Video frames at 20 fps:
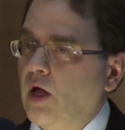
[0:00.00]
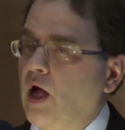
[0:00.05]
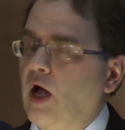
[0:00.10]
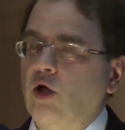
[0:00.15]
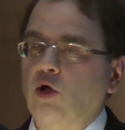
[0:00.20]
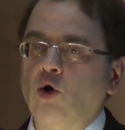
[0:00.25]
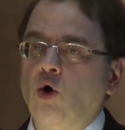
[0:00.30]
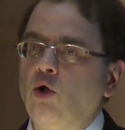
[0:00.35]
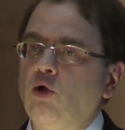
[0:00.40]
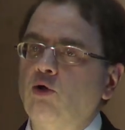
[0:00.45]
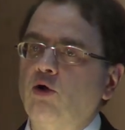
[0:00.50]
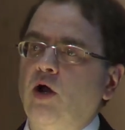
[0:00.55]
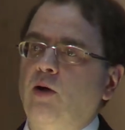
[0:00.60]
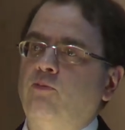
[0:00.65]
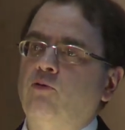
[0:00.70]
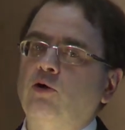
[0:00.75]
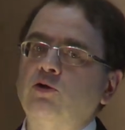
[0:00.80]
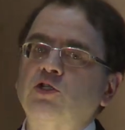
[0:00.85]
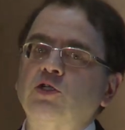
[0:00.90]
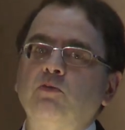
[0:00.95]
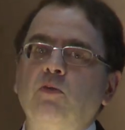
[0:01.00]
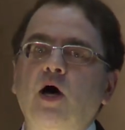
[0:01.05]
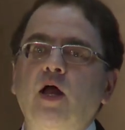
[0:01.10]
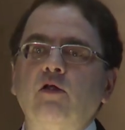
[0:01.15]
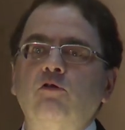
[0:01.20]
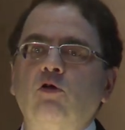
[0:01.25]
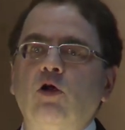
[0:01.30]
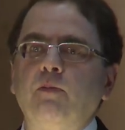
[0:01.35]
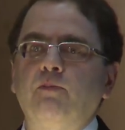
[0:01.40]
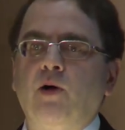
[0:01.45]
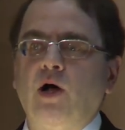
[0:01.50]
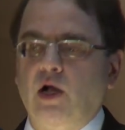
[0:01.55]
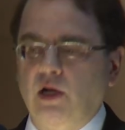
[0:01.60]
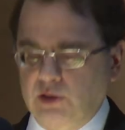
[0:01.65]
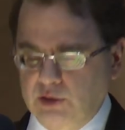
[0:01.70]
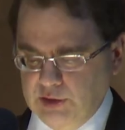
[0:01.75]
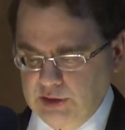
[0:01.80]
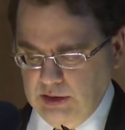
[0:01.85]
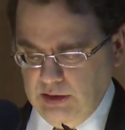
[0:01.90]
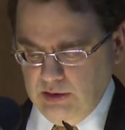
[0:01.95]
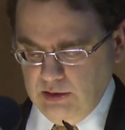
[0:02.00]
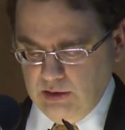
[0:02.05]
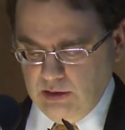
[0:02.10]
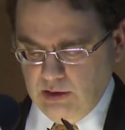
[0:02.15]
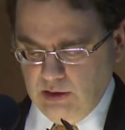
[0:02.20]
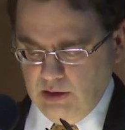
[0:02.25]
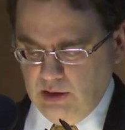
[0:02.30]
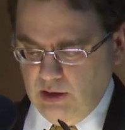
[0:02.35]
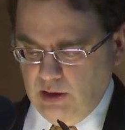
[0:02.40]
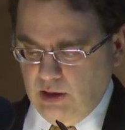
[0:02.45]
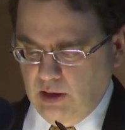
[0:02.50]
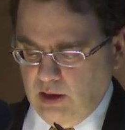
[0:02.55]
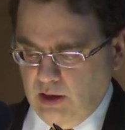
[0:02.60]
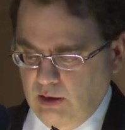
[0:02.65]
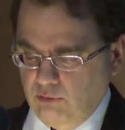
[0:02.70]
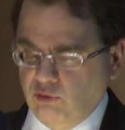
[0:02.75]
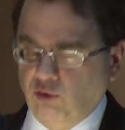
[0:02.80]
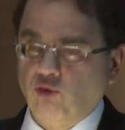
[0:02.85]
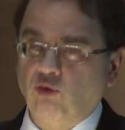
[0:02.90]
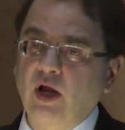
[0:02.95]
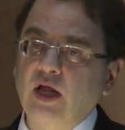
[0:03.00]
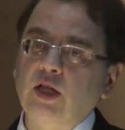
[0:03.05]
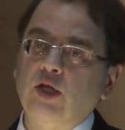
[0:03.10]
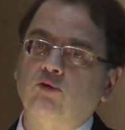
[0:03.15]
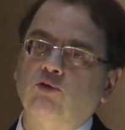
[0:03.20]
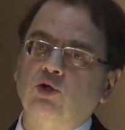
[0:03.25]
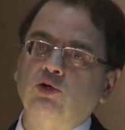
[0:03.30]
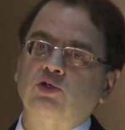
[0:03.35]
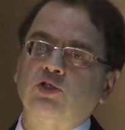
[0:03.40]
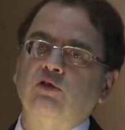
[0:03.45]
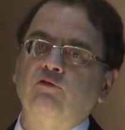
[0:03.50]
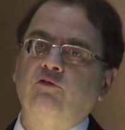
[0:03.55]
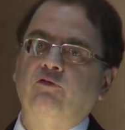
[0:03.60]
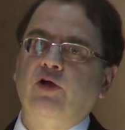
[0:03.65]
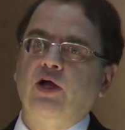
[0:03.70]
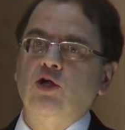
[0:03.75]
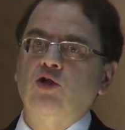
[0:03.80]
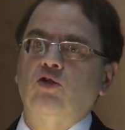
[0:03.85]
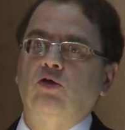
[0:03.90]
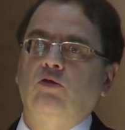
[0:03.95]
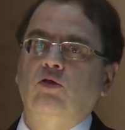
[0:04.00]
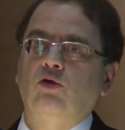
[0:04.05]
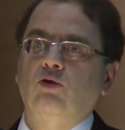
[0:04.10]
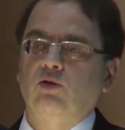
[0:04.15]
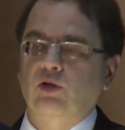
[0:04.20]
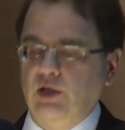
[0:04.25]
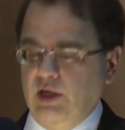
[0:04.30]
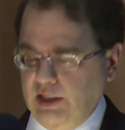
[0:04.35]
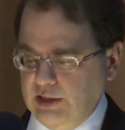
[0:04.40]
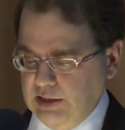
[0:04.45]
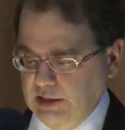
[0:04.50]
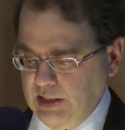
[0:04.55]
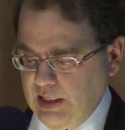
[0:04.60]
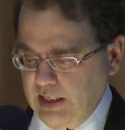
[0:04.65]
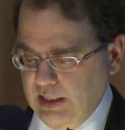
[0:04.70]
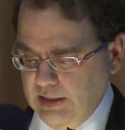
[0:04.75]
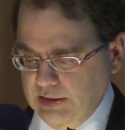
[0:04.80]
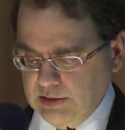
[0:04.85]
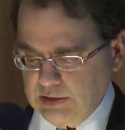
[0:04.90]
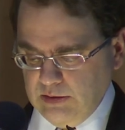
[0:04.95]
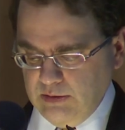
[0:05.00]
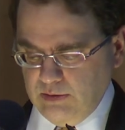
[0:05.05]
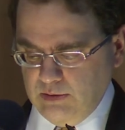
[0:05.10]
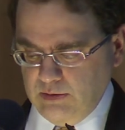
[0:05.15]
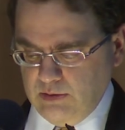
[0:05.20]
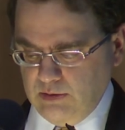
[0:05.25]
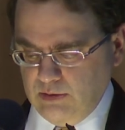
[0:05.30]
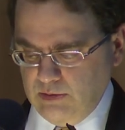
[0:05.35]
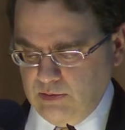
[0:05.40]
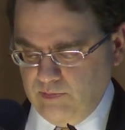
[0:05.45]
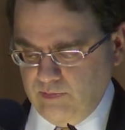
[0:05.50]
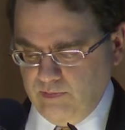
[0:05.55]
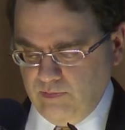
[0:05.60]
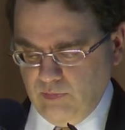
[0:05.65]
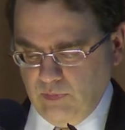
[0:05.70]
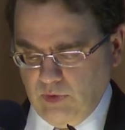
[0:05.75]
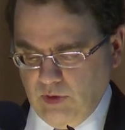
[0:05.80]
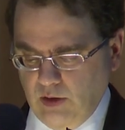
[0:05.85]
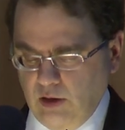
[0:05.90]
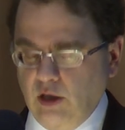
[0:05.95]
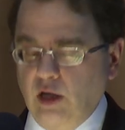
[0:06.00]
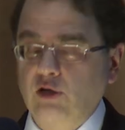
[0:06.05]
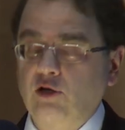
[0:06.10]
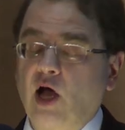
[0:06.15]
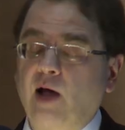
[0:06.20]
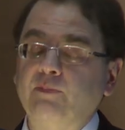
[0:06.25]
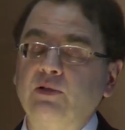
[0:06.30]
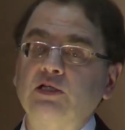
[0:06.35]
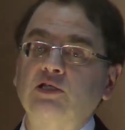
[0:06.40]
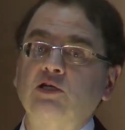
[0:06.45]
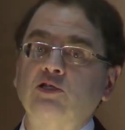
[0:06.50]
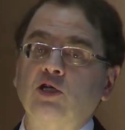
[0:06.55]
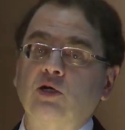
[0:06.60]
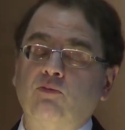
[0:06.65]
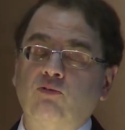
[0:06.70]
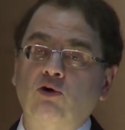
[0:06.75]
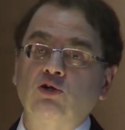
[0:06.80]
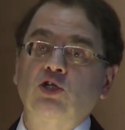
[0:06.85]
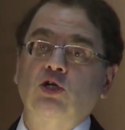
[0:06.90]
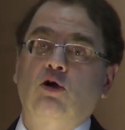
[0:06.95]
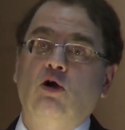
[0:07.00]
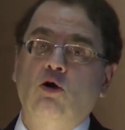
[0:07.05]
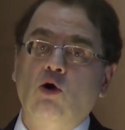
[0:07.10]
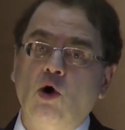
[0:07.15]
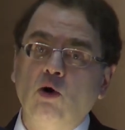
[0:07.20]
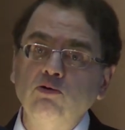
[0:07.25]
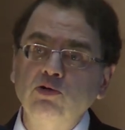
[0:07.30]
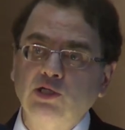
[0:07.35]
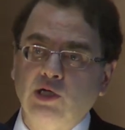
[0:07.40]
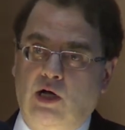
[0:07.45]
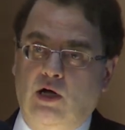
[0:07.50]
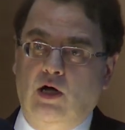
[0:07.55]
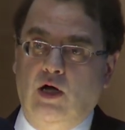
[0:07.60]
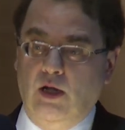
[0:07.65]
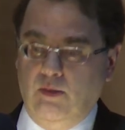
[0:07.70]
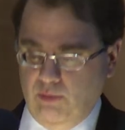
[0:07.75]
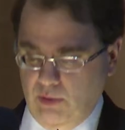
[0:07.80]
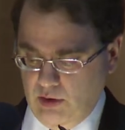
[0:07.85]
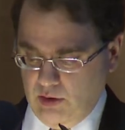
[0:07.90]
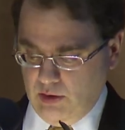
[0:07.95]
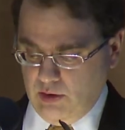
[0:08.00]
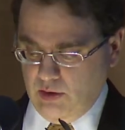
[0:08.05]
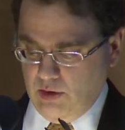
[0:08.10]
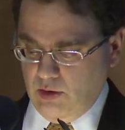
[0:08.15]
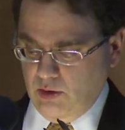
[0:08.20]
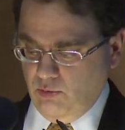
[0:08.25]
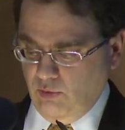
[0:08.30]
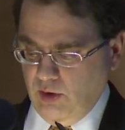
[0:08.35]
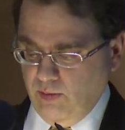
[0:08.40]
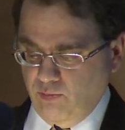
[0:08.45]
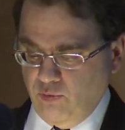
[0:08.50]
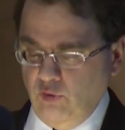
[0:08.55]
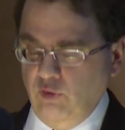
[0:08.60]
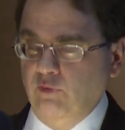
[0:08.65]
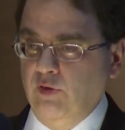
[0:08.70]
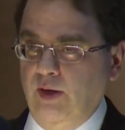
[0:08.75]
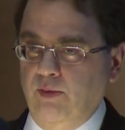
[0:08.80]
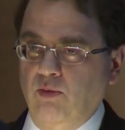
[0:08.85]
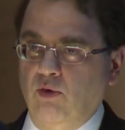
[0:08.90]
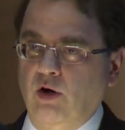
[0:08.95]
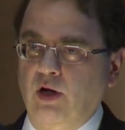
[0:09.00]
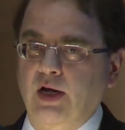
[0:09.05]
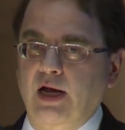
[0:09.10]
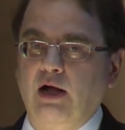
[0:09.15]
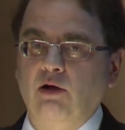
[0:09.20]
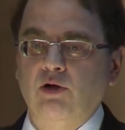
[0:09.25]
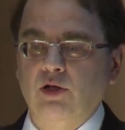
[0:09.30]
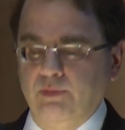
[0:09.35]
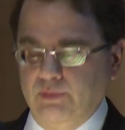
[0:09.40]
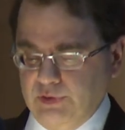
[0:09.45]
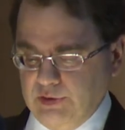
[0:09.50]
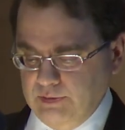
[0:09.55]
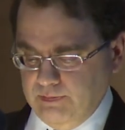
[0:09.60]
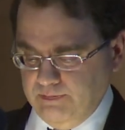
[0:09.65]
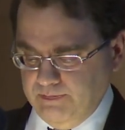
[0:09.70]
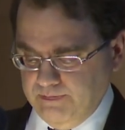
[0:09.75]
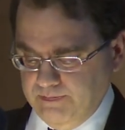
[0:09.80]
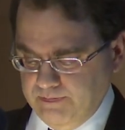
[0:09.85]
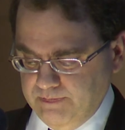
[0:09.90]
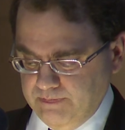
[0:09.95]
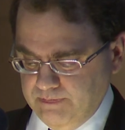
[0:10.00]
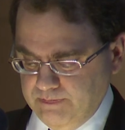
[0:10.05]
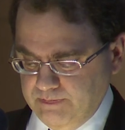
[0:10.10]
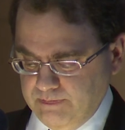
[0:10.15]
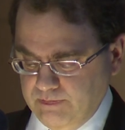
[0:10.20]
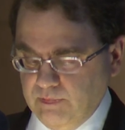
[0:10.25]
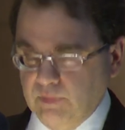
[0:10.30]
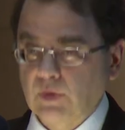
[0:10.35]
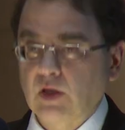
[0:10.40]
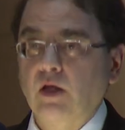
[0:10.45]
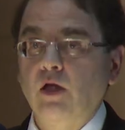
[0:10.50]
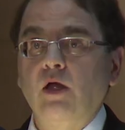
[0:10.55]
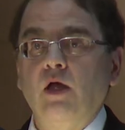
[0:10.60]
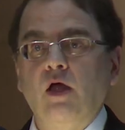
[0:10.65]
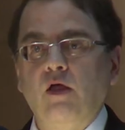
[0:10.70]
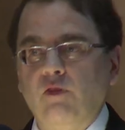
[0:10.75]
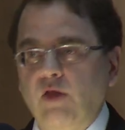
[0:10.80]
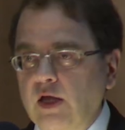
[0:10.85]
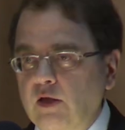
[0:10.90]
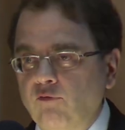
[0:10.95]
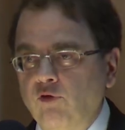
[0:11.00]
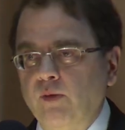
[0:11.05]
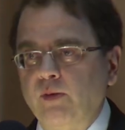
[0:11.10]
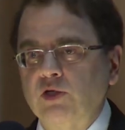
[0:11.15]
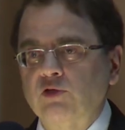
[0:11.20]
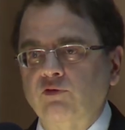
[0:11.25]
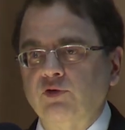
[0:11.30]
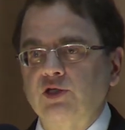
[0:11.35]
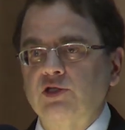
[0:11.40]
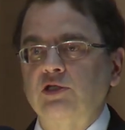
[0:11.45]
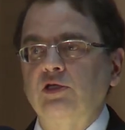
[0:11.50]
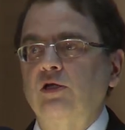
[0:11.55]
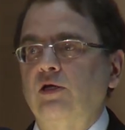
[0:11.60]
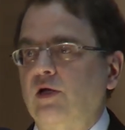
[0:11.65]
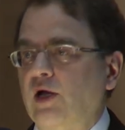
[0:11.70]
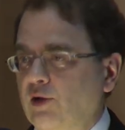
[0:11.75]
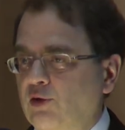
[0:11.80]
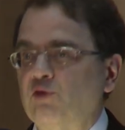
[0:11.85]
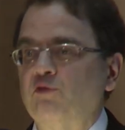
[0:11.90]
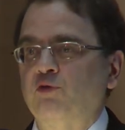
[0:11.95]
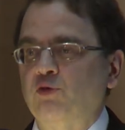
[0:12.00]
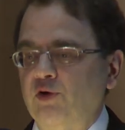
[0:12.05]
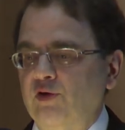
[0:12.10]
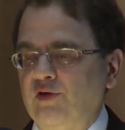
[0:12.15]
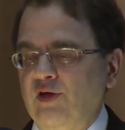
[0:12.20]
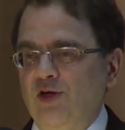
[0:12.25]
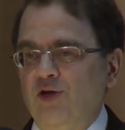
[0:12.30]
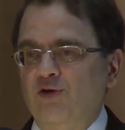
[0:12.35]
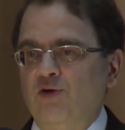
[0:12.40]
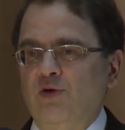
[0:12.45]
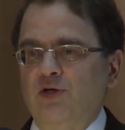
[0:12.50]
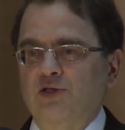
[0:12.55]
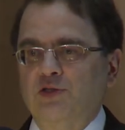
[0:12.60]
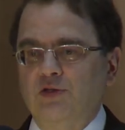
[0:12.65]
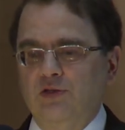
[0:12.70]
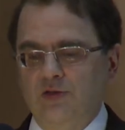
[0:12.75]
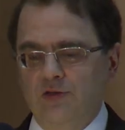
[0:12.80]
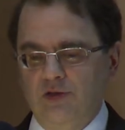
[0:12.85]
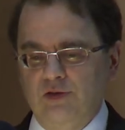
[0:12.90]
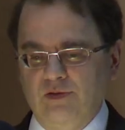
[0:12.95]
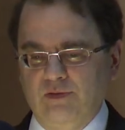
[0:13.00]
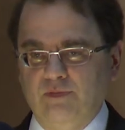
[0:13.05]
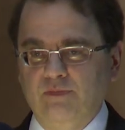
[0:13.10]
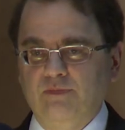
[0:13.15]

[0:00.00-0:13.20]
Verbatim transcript: A goal-oriented approach to monetary policy greatly reduced inflation in the early nineteen eighties. Adopting such an approach in our own time would improve labor market outcomes. Thank you very much for listening. I look forward to taking your questions.